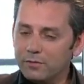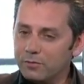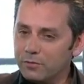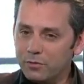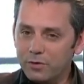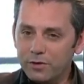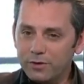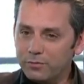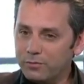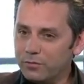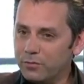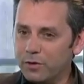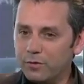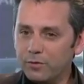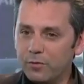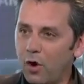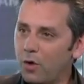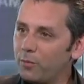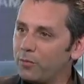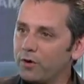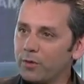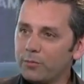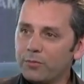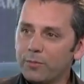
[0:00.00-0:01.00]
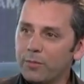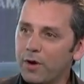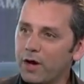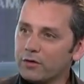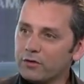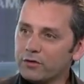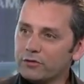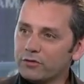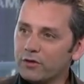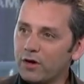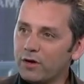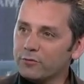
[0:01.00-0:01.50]
we opened up the
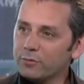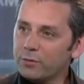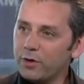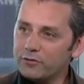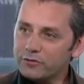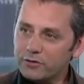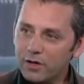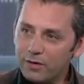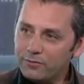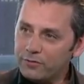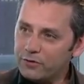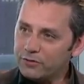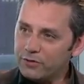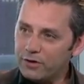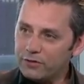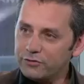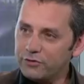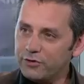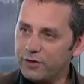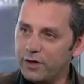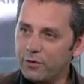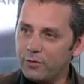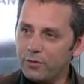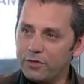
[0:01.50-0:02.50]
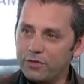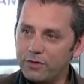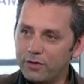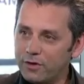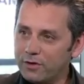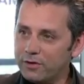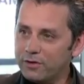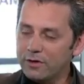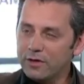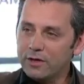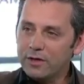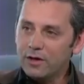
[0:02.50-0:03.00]
Microsoft press conference yesterday with
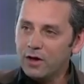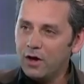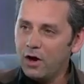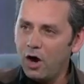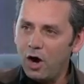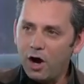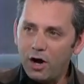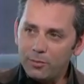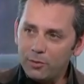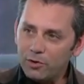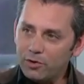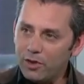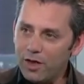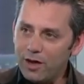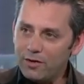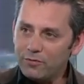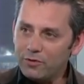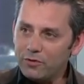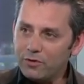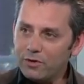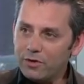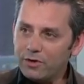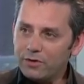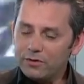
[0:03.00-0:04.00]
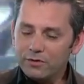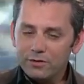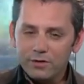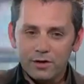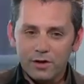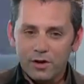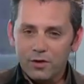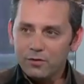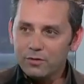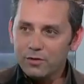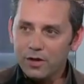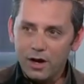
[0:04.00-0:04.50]
a harbor level and,
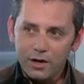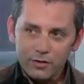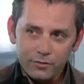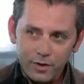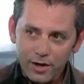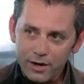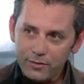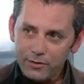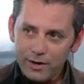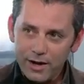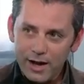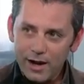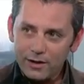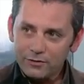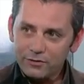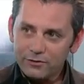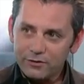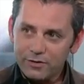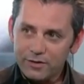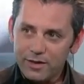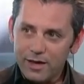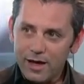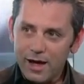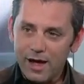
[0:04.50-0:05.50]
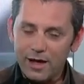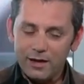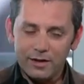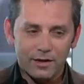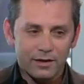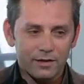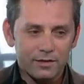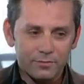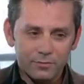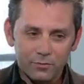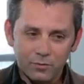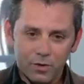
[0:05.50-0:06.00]
got great reaction to that.
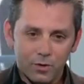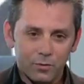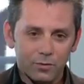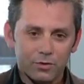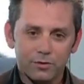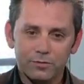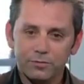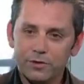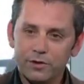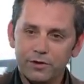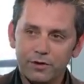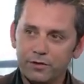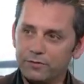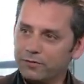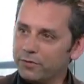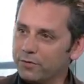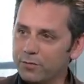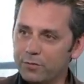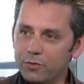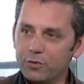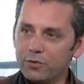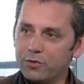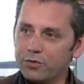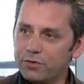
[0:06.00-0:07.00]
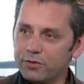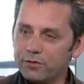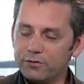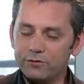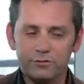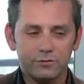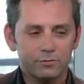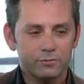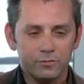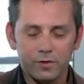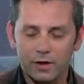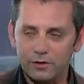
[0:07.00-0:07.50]
And what we're hearing from the booth
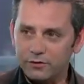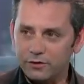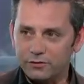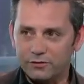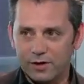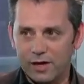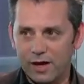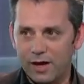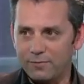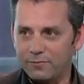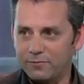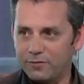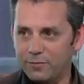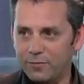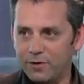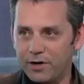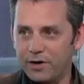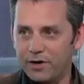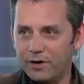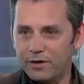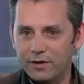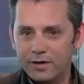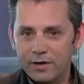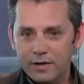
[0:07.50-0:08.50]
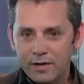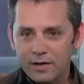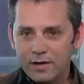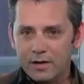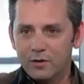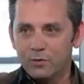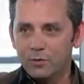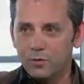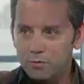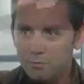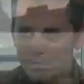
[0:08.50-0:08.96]
is, I just came from there and we